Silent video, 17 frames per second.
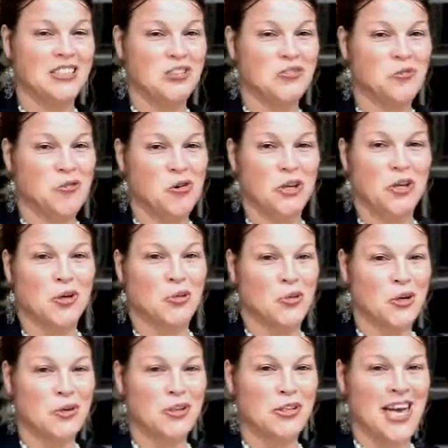is a four-letter
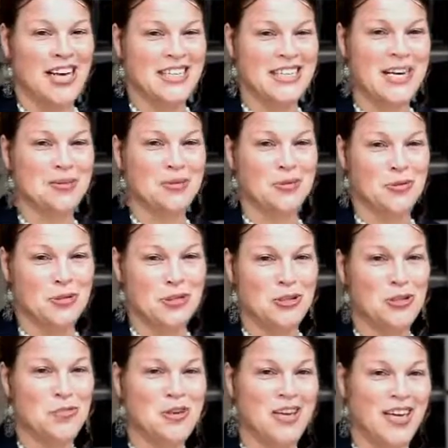word that has
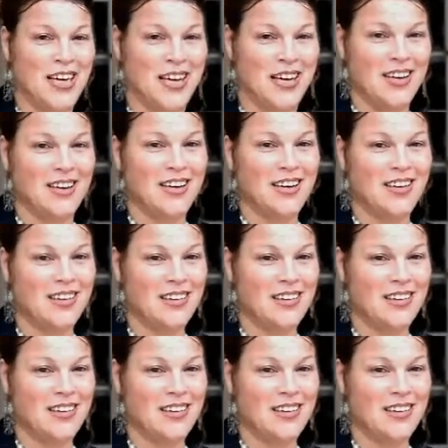absolutely no meaning.